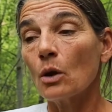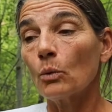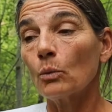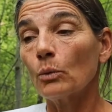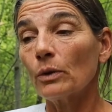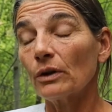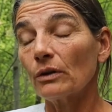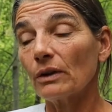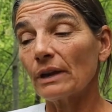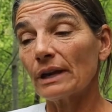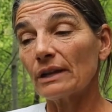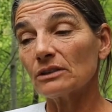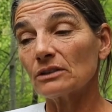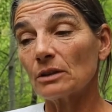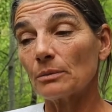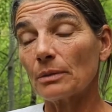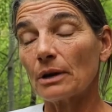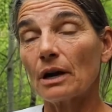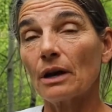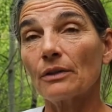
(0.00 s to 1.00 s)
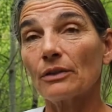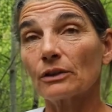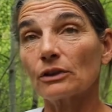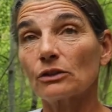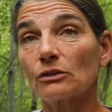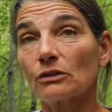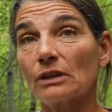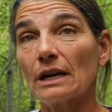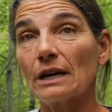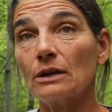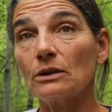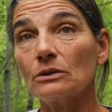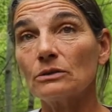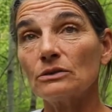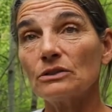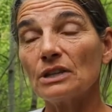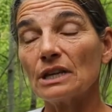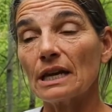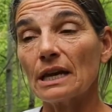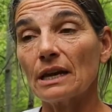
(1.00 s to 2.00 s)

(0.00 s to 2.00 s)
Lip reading: will end up on the ground,